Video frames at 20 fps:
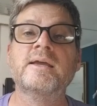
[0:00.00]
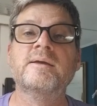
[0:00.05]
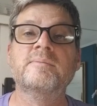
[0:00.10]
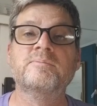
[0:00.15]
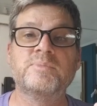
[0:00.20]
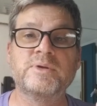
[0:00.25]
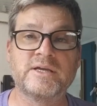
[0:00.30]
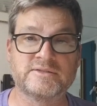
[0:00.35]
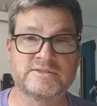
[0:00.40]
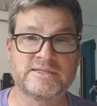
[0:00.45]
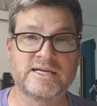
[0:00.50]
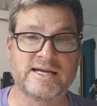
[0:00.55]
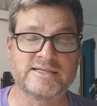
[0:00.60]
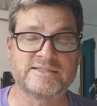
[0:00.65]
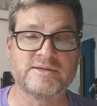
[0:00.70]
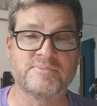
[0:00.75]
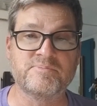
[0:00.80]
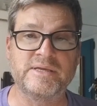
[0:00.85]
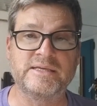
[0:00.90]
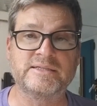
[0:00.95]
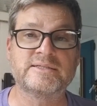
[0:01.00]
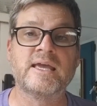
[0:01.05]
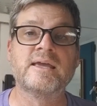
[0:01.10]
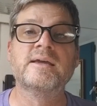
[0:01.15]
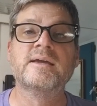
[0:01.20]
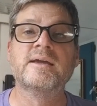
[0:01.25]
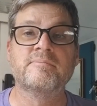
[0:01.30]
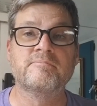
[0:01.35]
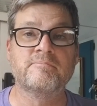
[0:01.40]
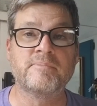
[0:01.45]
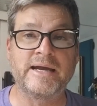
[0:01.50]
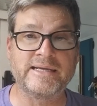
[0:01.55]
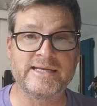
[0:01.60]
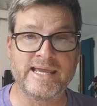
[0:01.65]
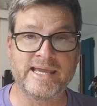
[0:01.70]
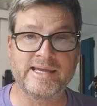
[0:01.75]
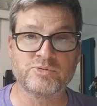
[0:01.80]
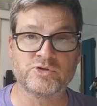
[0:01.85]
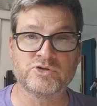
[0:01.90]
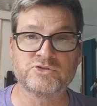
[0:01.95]
because I got to meet my
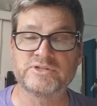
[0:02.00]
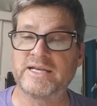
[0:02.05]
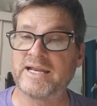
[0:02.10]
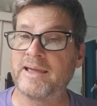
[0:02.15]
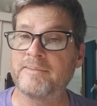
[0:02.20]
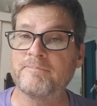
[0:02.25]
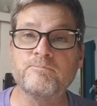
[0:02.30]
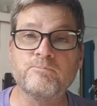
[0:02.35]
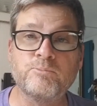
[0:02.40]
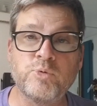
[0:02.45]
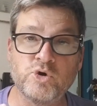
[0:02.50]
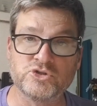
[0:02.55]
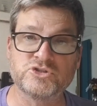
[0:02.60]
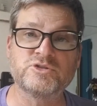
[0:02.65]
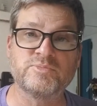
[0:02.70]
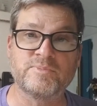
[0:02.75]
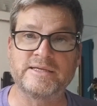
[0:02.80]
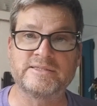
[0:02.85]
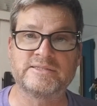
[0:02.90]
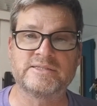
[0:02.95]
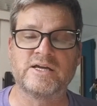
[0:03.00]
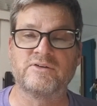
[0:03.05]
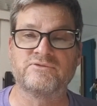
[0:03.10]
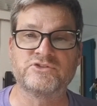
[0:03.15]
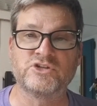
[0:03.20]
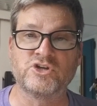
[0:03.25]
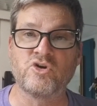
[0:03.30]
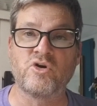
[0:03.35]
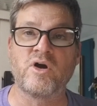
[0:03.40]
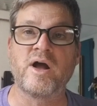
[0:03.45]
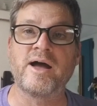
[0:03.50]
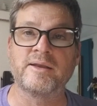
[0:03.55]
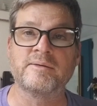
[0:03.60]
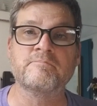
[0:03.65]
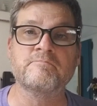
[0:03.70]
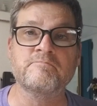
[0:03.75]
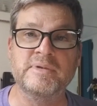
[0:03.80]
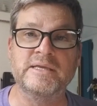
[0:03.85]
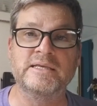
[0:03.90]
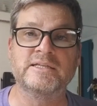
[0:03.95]
neighbors, and I pushed myself to go out
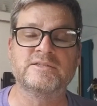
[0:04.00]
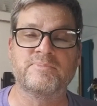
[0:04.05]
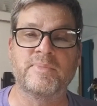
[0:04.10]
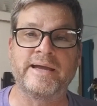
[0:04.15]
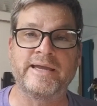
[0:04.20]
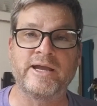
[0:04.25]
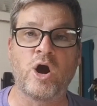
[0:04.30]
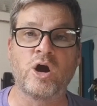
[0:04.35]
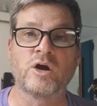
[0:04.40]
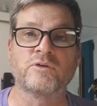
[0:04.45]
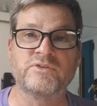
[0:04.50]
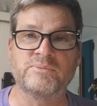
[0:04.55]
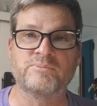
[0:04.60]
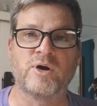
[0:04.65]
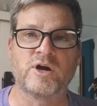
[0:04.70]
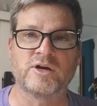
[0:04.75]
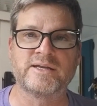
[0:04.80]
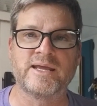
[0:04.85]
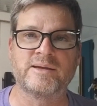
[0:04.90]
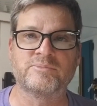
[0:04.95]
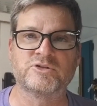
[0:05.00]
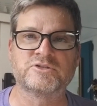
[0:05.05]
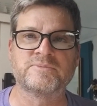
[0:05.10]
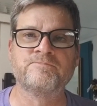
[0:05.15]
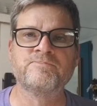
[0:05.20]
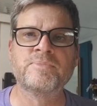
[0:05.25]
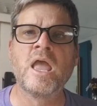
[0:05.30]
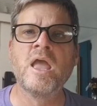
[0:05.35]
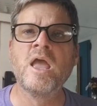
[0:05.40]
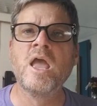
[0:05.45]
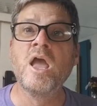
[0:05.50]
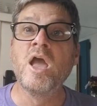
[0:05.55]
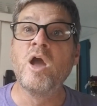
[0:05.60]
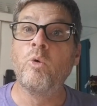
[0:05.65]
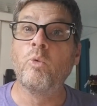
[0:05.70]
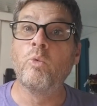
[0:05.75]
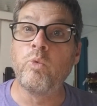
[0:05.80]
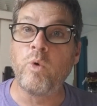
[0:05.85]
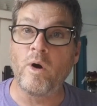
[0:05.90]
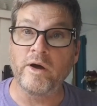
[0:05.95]
and meet my RV park neighbors.
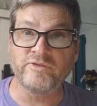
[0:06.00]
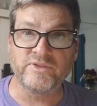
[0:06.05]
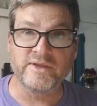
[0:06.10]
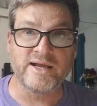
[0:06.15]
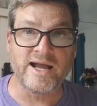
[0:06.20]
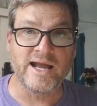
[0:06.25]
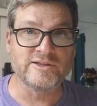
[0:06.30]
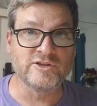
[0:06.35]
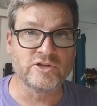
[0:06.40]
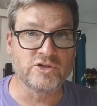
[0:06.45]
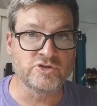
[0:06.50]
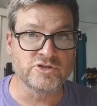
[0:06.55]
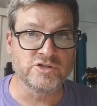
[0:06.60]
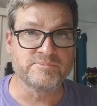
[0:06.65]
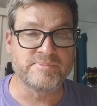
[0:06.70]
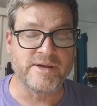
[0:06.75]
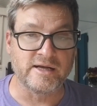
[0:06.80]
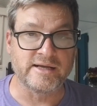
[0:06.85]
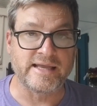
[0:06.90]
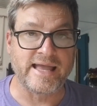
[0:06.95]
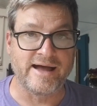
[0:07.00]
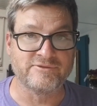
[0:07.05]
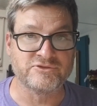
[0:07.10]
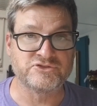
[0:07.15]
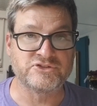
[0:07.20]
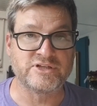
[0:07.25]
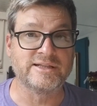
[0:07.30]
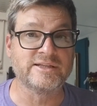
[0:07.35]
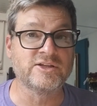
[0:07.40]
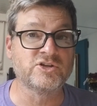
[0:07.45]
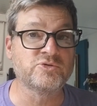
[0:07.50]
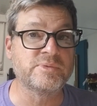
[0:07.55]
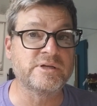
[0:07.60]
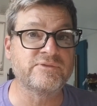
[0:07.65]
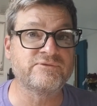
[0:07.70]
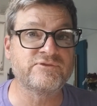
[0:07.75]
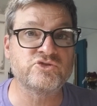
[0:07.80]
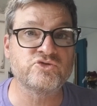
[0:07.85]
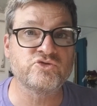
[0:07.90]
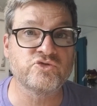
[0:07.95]
One thing I learned about Galveston, a little bit
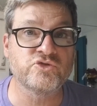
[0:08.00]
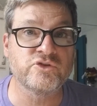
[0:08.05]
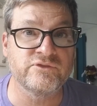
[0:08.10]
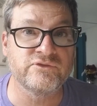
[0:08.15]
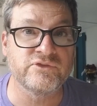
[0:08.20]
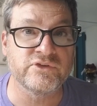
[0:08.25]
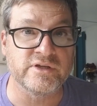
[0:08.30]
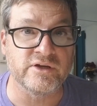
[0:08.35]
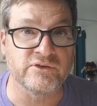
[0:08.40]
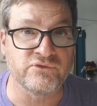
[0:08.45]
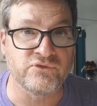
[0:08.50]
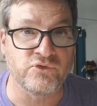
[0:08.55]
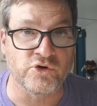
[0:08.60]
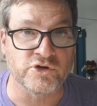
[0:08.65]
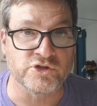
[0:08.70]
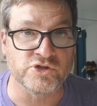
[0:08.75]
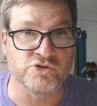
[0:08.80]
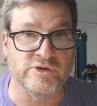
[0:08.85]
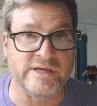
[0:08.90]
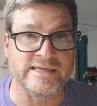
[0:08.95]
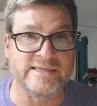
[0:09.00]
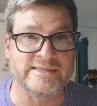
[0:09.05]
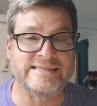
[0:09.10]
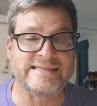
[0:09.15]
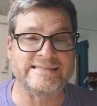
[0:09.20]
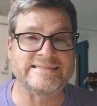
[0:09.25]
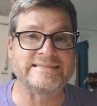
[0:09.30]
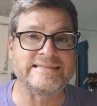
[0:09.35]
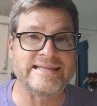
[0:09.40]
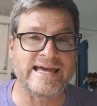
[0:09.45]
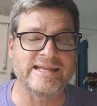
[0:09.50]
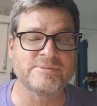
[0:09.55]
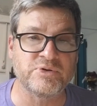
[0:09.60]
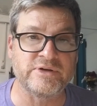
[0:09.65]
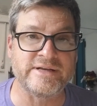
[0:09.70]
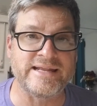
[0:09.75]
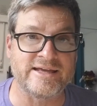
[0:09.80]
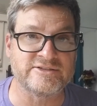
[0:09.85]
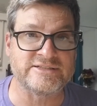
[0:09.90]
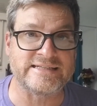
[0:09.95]
of trivia for you, is it's not
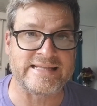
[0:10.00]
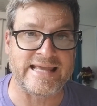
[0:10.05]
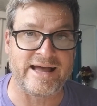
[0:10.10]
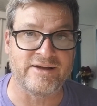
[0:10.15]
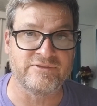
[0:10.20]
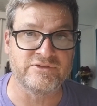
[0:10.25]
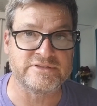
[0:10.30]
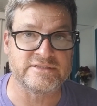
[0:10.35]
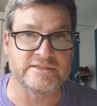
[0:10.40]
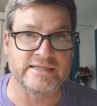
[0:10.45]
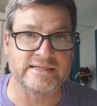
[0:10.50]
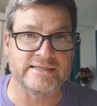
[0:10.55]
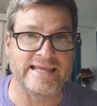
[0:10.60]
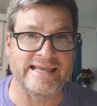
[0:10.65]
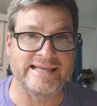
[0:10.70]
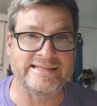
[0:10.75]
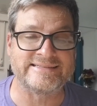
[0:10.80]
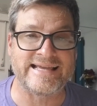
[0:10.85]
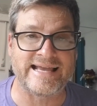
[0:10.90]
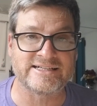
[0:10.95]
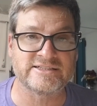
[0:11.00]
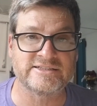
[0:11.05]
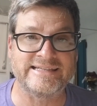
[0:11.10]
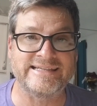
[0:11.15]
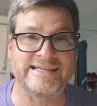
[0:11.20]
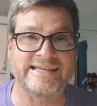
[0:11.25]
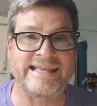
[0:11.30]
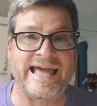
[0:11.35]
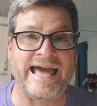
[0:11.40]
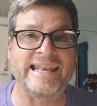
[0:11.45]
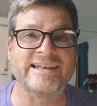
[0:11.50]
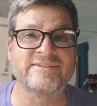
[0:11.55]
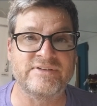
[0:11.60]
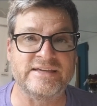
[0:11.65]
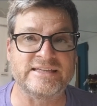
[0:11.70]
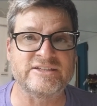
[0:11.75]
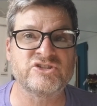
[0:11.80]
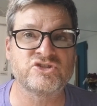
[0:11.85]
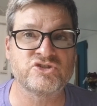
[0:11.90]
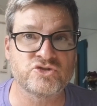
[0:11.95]
pronounced Galveston, it's actually
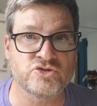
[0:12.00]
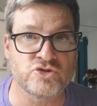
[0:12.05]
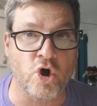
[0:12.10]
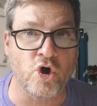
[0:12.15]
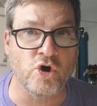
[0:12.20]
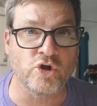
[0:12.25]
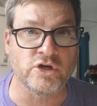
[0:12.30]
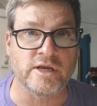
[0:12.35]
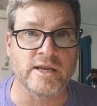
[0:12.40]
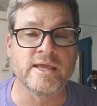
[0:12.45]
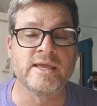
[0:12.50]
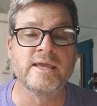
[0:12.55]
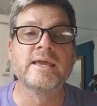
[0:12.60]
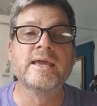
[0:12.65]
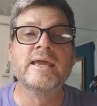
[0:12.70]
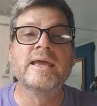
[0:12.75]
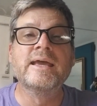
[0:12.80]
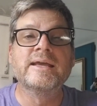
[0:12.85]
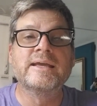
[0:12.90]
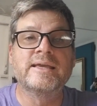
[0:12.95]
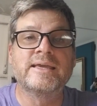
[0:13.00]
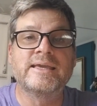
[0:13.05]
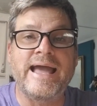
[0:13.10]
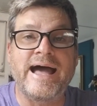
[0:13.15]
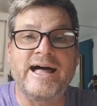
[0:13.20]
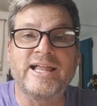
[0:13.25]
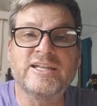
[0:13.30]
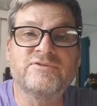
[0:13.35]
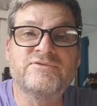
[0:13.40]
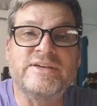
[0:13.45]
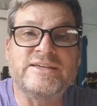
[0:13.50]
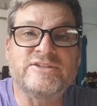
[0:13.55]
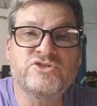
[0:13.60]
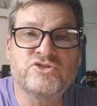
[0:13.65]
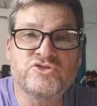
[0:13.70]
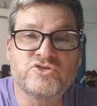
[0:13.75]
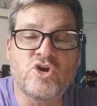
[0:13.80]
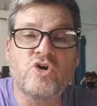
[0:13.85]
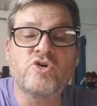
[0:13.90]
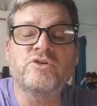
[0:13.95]
Galveston.
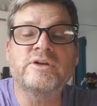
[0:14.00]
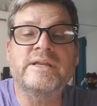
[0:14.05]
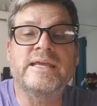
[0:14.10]
Galveston